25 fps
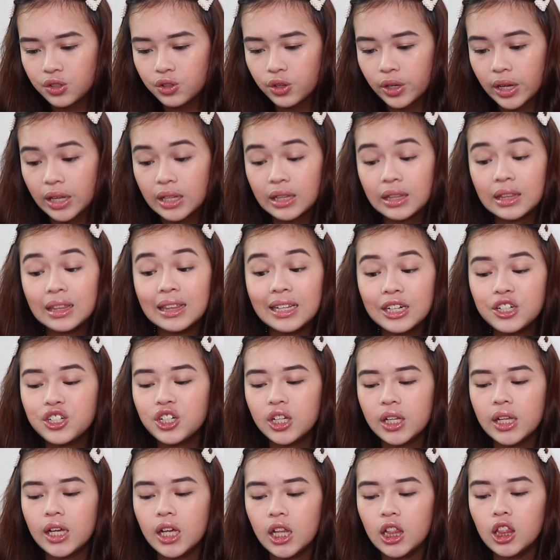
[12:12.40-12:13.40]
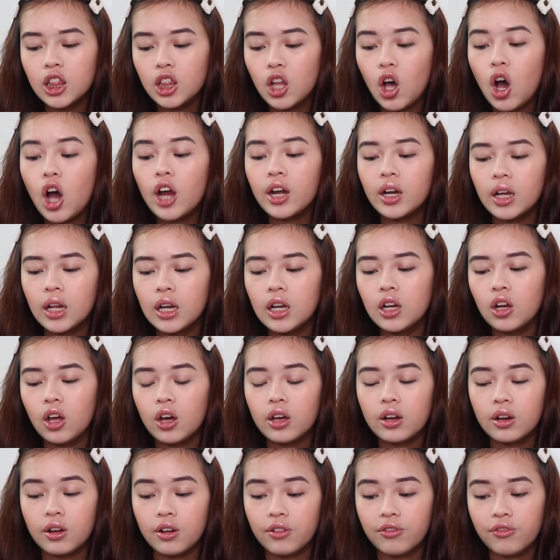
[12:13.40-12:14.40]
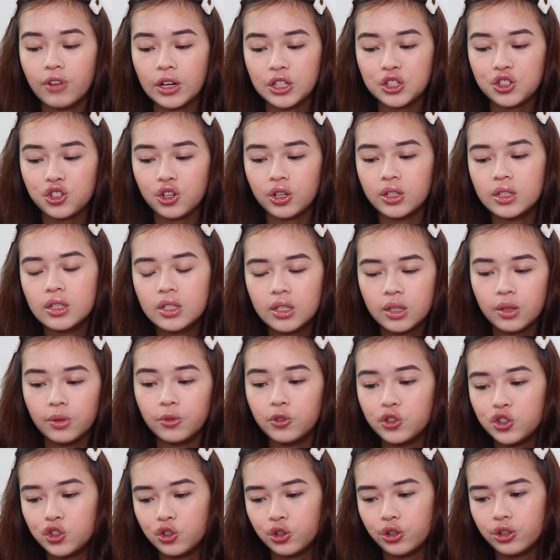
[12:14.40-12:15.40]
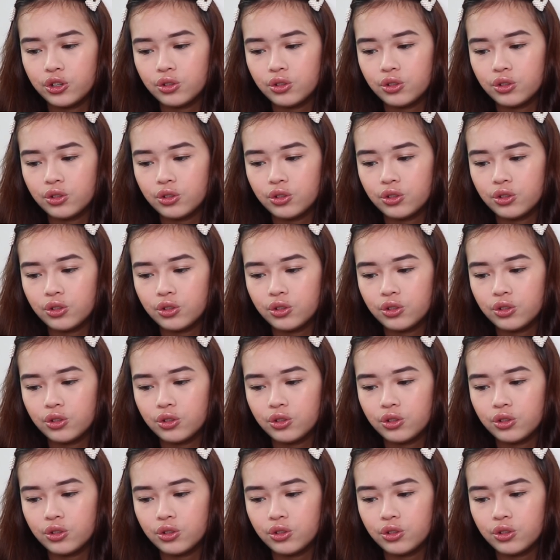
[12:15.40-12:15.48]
You get literally a lot of restaurants they will show